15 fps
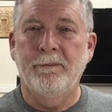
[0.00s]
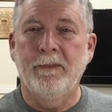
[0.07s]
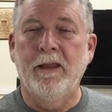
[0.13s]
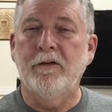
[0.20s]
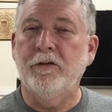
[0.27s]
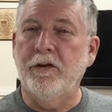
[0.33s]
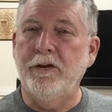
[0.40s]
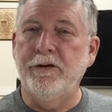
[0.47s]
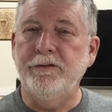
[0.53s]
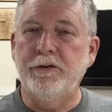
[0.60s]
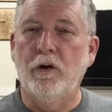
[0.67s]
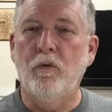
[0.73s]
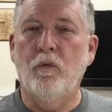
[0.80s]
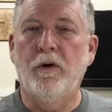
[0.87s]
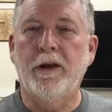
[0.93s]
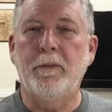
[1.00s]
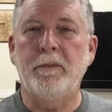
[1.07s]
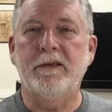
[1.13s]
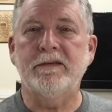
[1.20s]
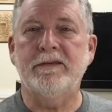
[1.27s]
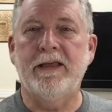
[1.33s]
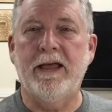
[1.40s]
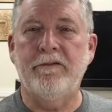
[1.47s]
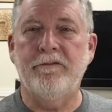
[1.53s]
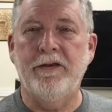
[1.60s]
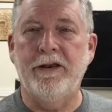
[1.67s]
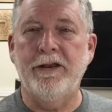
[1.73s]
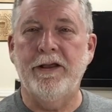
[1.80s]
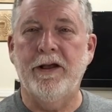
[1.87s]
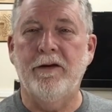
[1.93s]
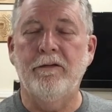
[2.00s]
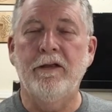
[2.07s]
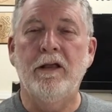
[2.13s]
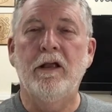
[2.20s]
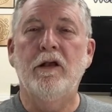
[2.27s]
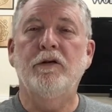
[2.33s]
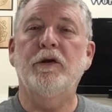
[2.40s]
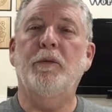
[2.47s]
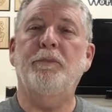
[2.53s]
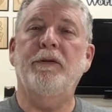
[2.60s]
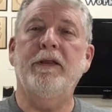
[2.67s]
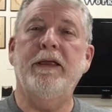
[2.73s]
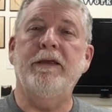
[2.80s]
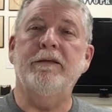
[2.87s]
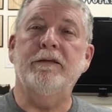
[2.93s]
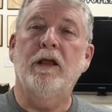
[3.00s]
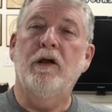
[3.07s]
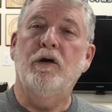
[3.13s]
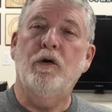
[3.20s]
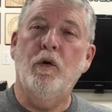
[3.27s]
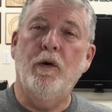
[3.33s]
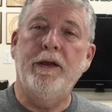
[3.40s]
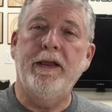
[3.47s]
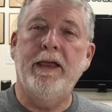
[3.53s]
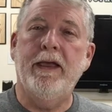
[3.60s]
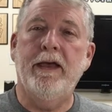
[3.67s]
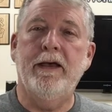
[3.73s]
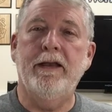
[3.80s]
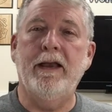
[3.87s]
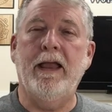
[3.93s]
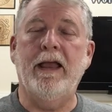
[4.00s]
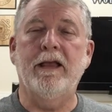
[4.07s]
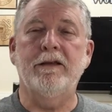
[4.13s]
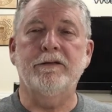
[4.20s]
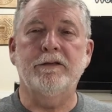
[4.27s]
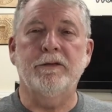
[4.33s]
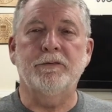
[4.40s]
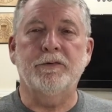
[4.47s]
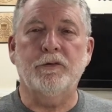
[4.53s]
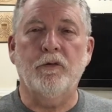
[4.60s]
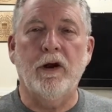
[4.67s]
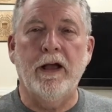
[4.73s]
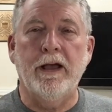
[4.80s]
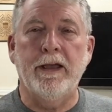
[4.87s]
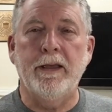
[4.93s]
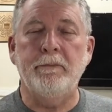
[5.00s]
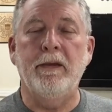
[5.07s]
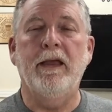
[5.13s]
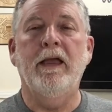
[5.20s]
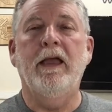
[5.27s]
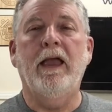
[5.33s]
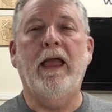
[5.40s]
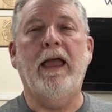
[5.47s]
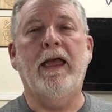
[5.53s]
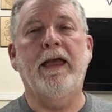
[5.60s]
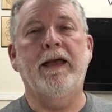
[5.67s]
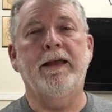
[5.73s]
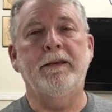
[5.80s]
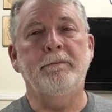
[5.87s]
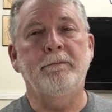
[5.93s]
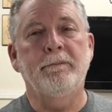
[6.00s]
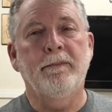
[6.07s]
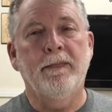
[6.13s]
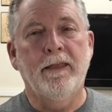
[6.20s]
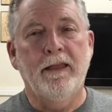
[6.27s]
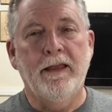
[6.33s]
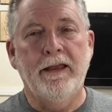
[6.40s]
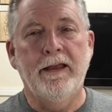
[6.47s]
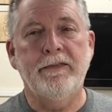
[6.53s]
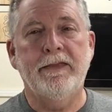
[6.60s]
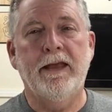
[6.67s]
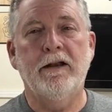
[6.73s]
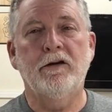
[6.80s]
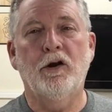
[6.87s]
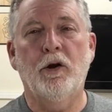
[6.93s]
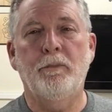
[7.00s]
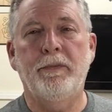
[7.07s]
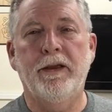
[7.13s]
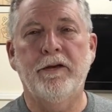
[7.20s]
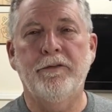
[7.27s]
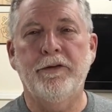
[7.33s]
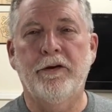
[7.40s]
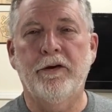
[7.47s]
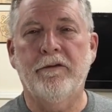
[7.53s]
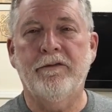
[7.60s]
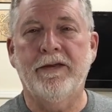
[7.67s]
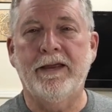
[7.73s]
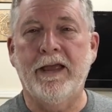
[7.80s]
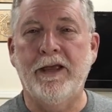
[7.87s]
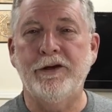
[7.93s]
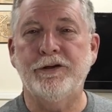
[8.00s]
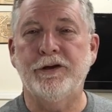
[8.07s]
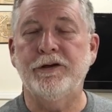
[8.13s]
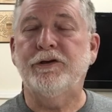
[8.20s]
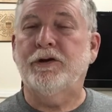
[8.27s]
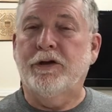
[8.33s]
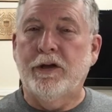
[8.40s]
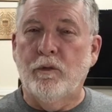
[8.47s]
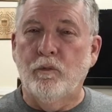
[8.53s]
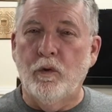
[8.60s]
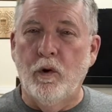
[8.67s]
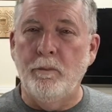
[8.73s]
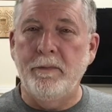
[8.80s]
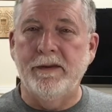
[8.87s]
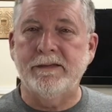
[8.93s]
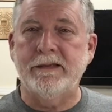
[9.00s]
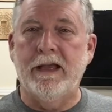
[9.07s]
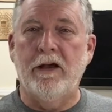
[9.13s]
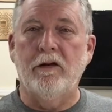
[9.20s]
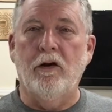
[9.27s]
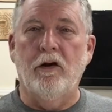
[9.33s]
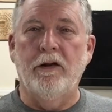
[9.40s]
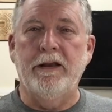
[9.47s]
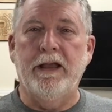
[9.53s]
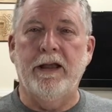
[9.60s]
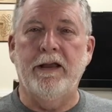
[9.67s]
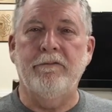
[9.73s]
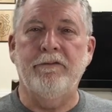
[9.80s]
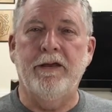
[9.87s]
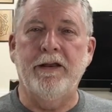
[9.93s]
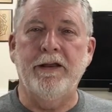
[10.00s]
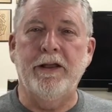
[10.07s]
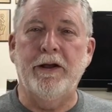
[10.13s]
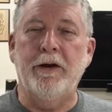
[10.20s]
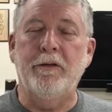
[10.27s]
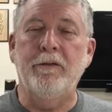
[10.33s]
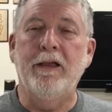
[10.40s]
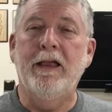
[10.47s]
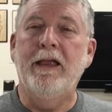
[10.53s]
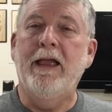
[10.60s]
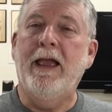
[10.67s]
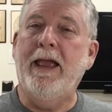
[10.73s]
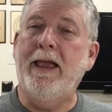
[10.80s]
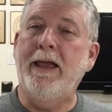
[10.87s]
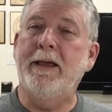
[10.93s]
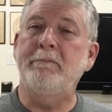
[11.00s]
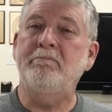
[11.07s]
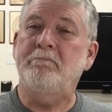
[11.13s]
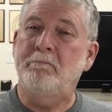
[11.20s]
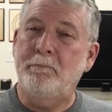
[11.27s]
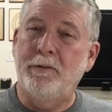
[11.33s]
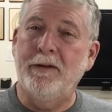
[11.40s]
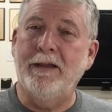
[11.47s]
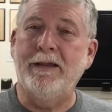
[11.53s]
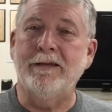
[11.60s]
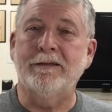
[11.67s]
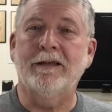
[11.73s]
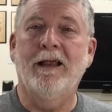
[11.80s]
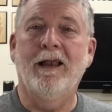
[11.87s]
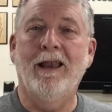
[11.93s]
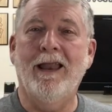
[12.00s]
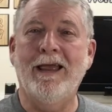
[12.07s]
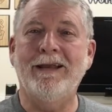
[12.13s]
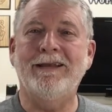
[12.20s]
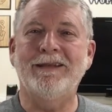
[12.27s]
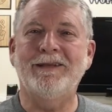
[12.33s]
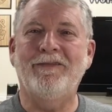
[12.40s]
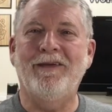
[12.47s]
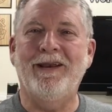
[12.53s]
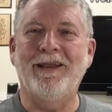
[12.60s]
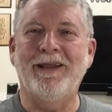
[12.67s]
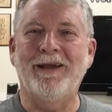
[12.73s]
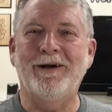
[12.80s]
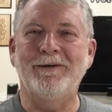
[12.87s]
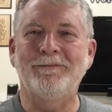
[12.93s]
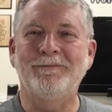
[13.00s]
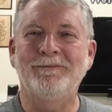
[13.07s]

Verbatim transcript: So you don't want to miss that video. So please, go ahead and subscribe and hit that little bell notification so you won't miss out on any video. And please, like this video.